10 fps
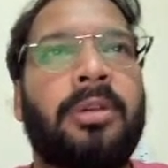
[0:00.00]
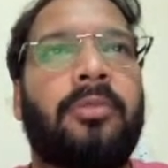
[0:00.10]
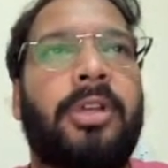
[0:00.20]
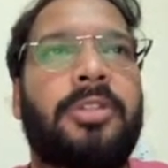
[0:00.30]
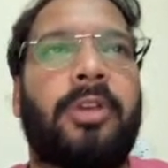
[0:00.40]

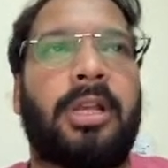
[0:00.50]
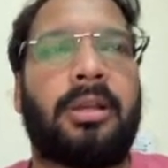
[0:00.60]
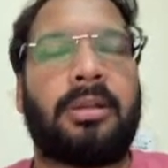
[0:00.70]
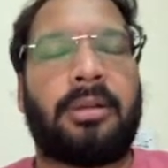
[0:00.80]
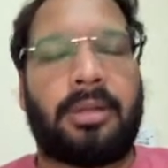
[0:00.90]
which
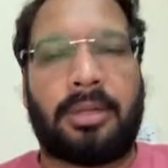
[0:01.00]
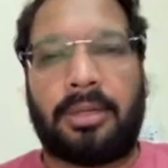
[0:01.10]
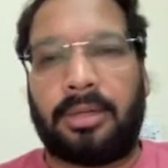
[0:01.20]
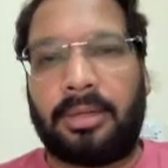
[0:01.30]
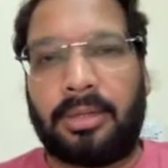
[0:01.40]
will
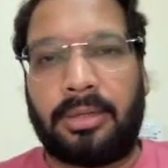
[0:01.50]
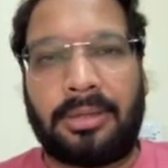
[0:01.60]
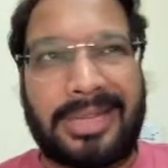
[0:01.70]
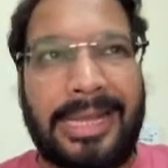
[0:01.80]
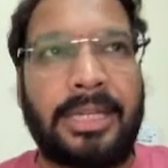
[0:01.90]

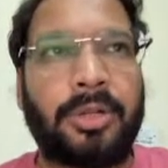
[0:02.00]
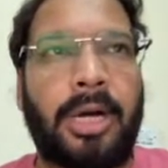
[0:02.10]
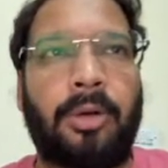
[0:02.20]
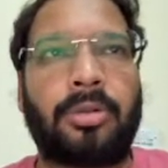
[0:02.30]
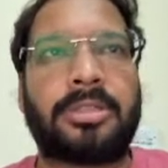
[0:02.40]
tell you
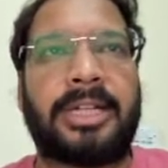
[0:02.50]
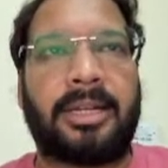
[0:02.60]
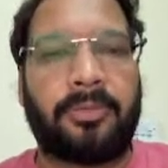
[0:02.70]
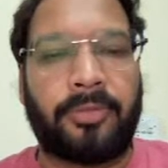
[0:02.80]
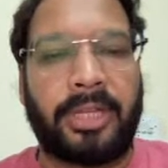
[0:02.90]
how to set
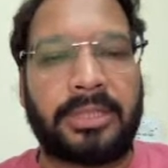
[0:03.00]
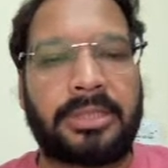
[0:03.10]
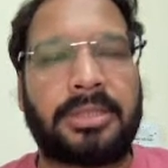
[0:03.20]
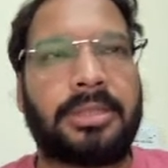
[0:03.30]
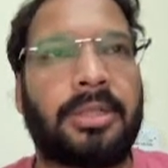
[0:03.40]
up
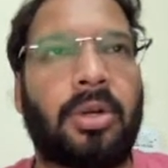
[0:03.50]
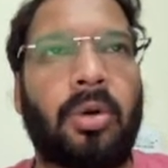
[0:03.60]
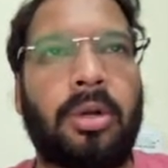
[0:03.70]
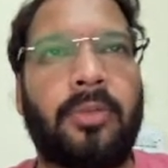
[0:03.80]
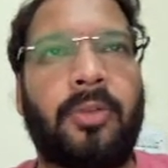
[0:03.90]
VS
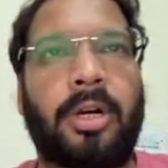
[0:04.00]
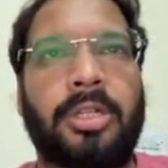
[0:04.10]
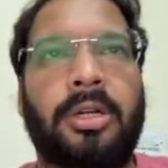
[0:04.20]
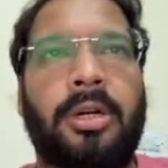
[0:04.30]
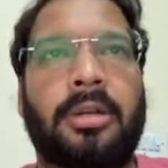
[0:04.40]
Code for
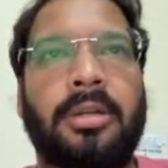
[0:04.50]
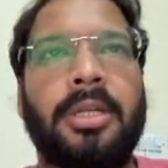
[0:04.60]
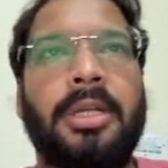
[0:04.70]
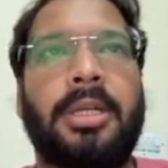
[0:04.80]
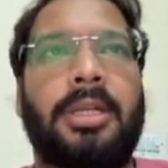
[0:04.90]
your
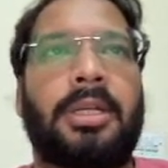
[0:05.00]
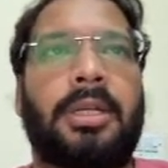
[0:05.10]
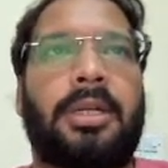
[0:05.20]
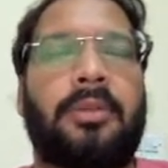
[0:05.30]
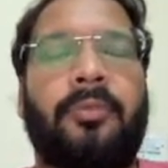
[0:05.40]

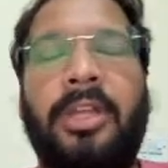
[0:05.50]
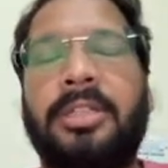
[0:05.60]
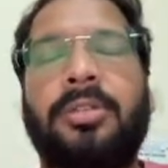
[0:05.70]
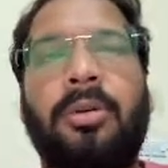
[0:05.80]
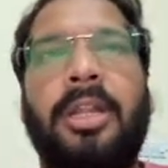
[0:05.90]
VS
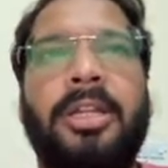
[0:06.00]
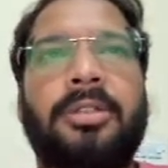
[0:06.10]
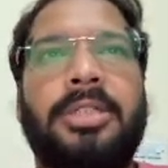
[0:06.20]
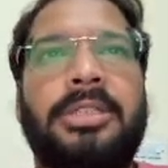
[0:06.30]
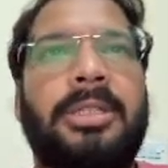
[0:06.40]
Code in your
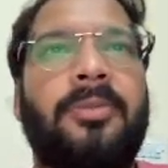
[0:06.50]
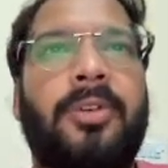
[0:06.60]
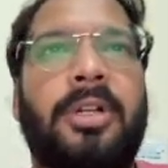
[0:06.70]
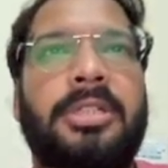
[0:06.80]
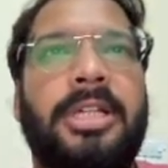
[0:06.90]
system
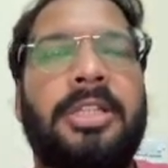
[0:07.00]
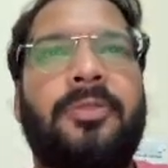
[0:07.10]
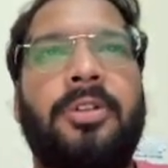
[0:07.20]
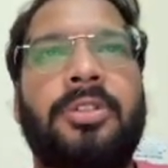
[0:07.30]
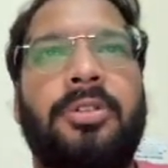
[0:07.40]
for
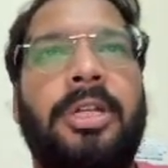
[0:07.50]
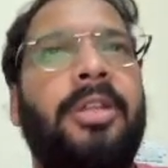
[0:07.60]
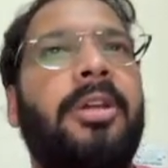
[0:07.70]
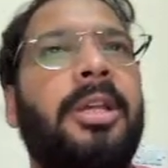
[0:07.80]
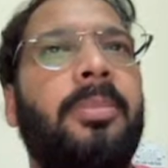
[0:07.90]
Salesforce so that you
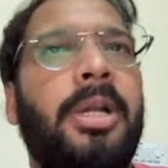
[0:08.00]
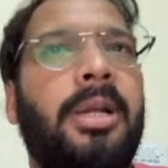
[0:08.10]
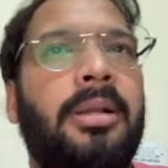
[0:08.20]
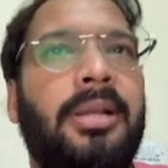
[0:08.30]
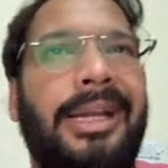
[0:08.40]
can
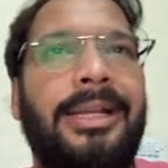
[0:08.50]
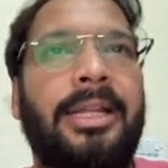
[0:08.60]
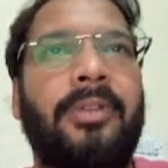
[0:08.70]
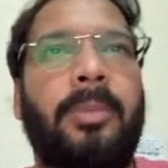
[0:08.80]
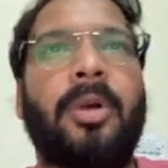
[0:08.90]
build
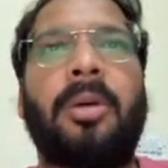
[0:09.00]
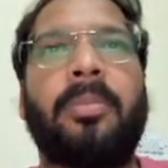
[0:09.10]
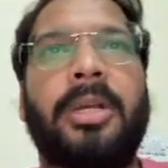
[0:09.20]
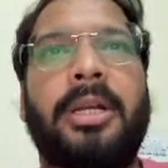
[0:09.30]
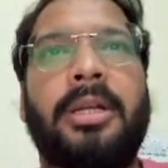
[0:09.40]
Lightning Web
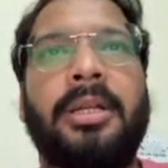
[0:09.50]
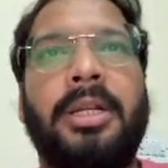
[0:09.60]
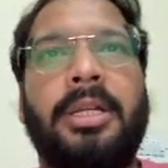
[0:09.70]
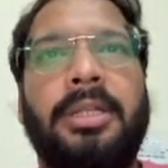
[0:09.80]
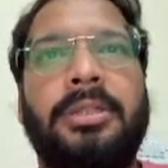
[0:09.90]
component.
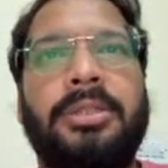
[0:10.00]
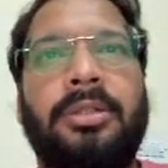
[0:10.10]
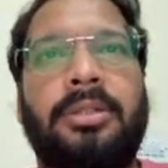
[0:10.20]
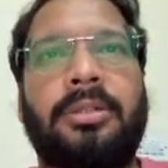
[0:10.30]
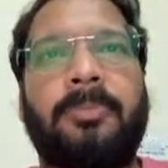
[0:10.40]

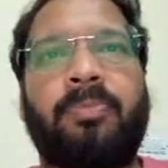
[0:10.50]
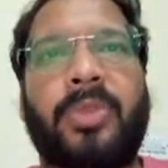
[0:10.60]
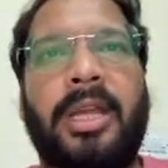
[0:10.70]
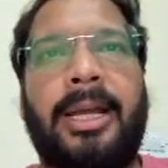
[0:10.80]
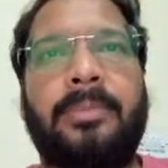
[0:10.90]
So
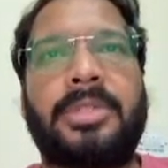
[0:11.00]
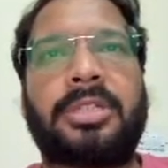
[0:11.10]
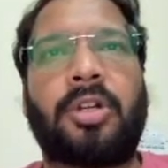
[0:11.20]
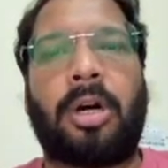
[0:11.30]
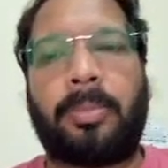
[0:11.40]
I'm
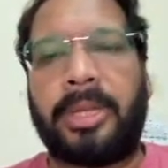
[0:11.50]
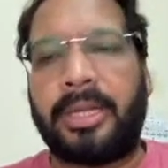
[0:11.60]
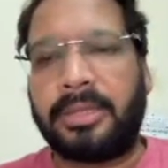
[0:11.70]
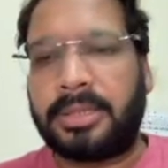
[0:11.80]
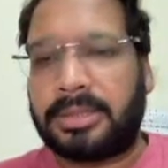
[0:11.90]
just
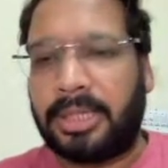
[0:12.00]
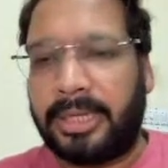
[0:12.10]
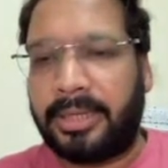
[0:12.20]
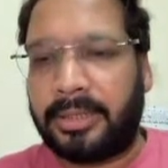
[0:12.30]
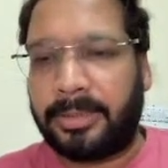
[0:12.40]
copying this
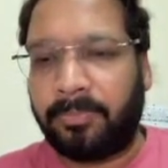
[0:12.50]
link